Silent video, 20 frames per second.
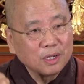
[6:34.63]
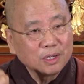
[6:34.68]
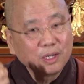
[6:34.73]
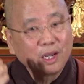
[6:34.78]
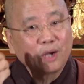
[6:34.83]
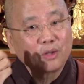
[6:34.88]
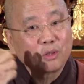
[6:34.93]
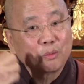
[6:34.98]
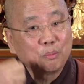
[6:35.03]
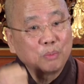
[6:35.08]

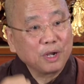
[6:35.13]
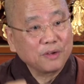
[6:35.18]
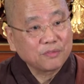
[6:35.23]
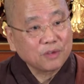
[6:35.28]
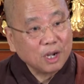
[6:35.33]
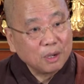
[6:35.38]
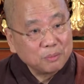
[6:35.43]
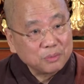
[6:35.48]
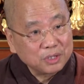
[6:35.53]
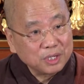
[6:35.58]
now the breath
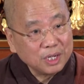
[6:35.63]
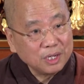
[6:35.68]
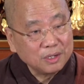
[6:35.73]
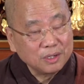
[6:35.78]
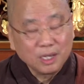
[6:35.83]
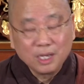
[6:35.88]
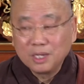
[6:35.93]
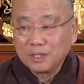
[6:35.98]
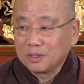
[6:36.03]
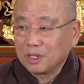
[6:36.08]
comes
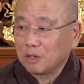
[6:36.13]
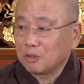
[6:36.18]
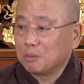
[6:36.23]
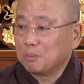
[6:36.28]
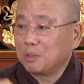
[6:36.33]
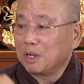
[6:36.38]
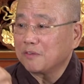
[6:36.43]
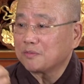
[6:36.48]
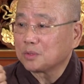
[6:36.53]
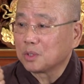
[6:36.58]
in, now the
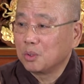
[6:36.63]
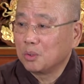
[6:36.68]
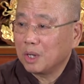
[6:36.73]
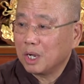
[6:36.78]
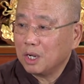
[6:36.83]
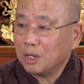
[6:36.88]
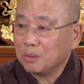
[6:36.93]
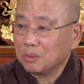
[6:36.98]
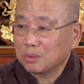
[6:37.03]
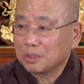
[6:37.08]
breath goes
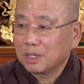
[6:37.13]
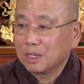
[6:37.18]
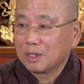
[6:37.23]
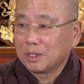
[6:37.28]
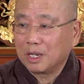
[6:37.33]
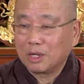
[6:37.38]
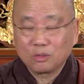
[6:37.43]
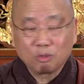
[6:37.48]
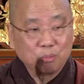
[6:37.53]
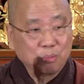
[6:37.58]
out,
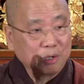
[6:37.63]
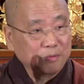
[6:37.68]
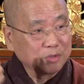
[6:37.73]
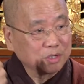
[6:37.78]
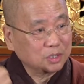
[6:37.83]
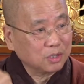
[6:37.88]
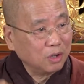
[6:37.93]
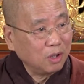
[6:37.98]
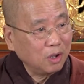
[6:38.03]
now the breath is